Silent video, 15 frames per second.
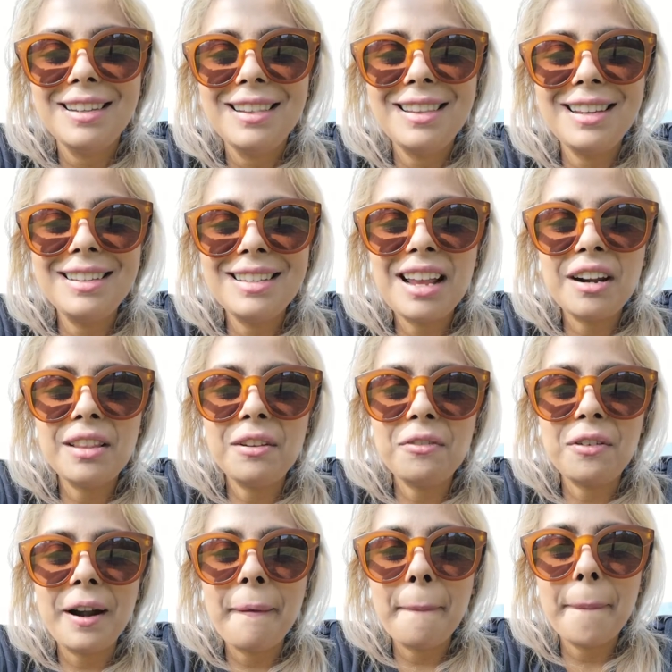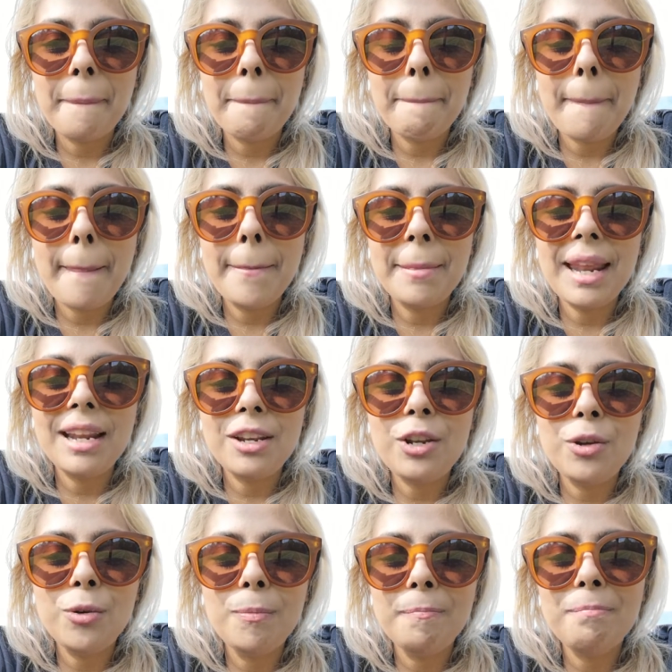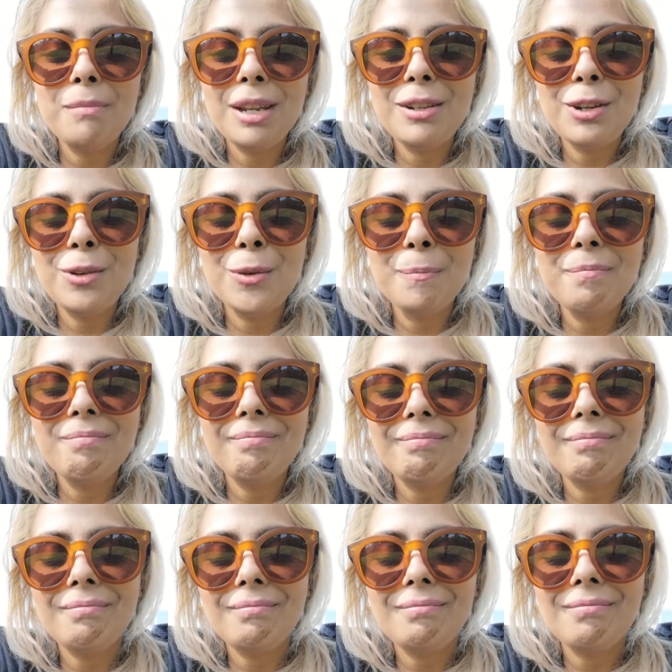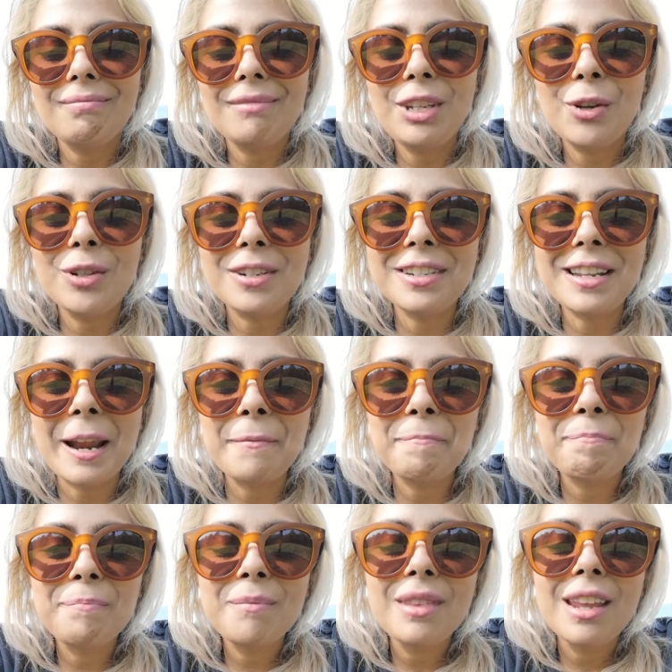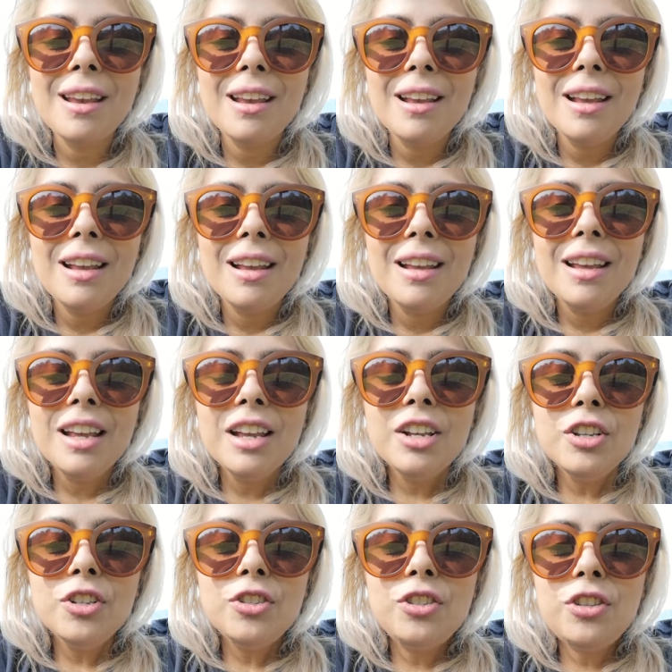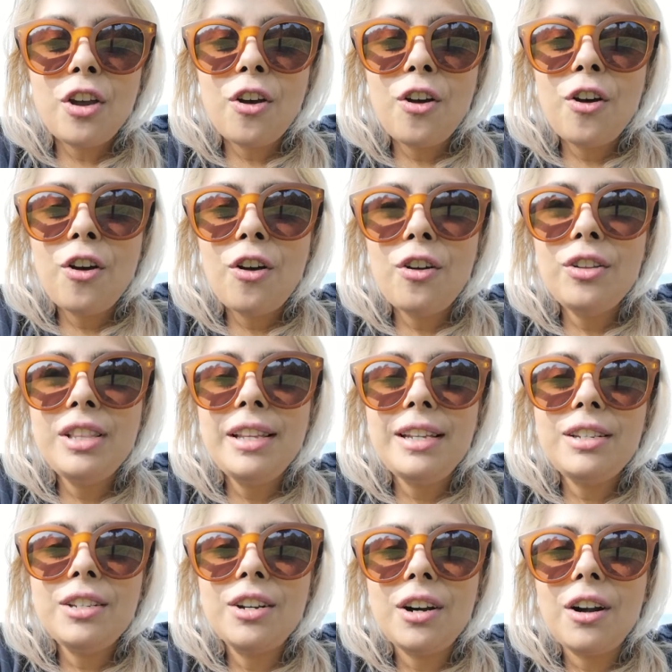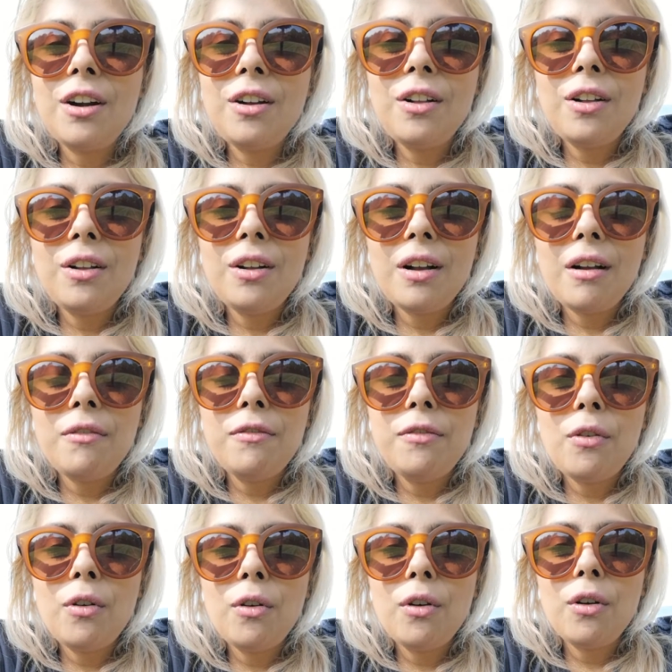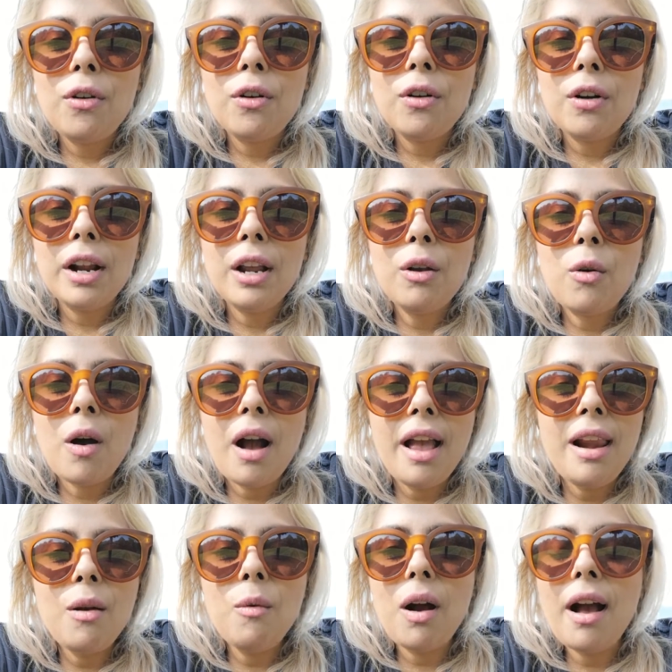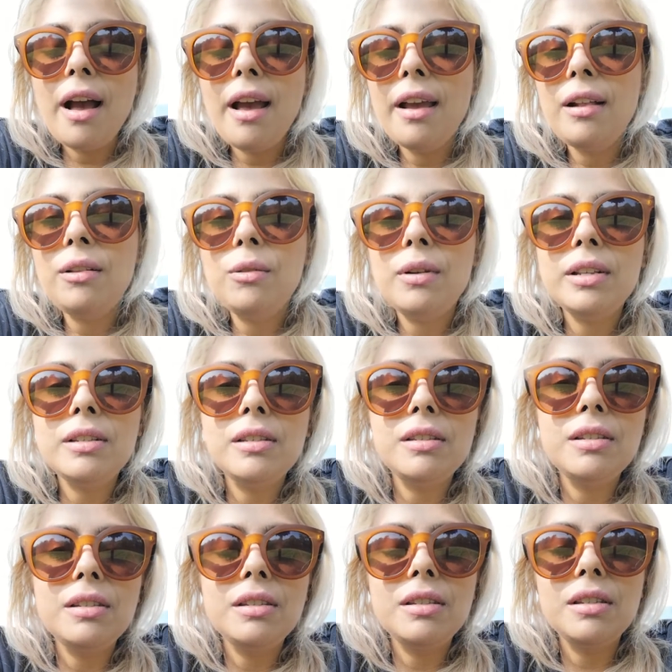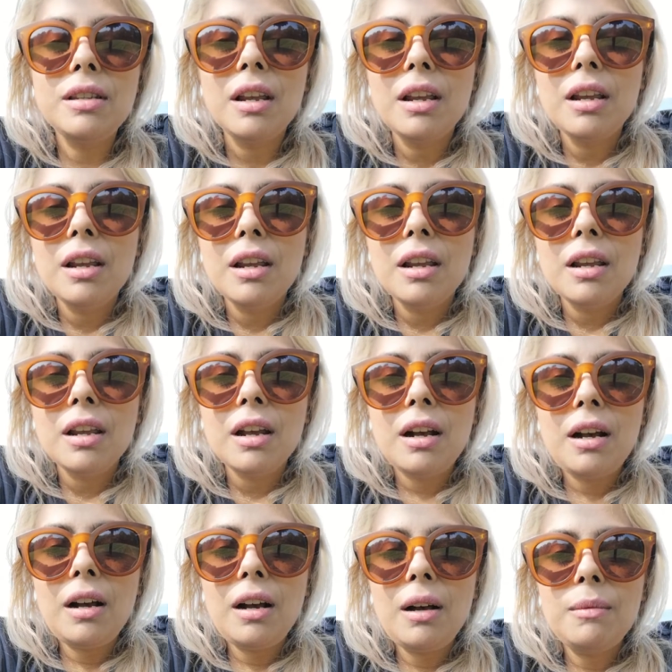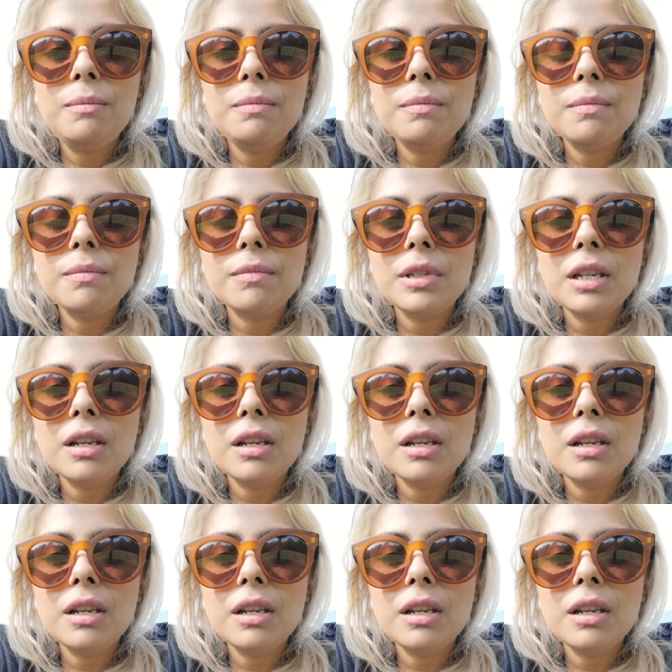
things are different, and you understand. So this girl for quite a while was just um,